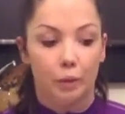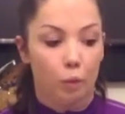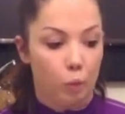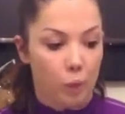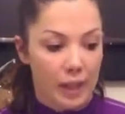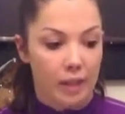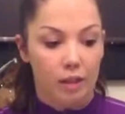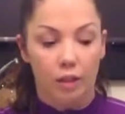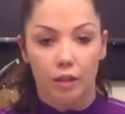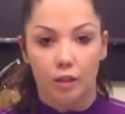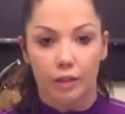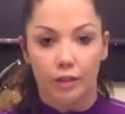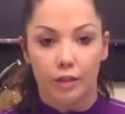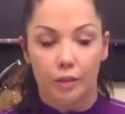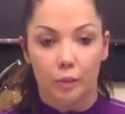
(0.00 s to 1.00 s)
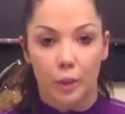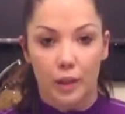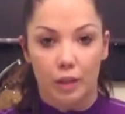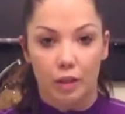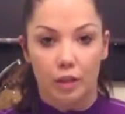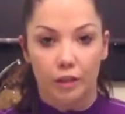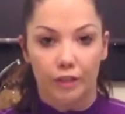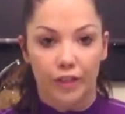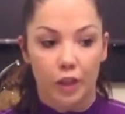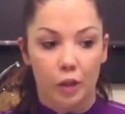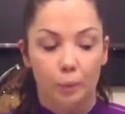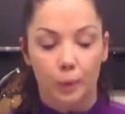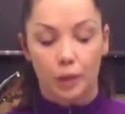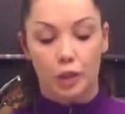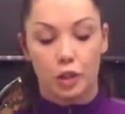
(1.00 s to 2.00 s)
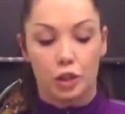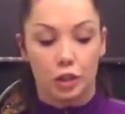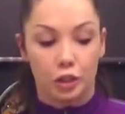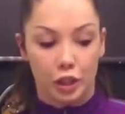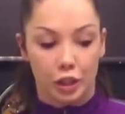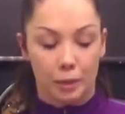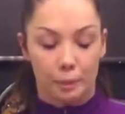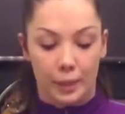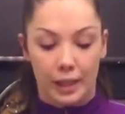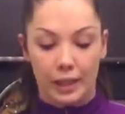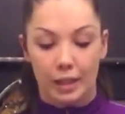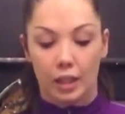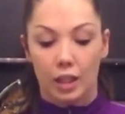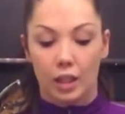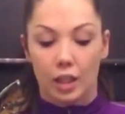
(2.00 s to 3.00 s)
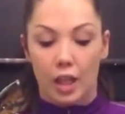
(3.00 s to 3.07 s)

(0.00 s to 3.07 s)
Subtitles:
with your food, because you're going to be,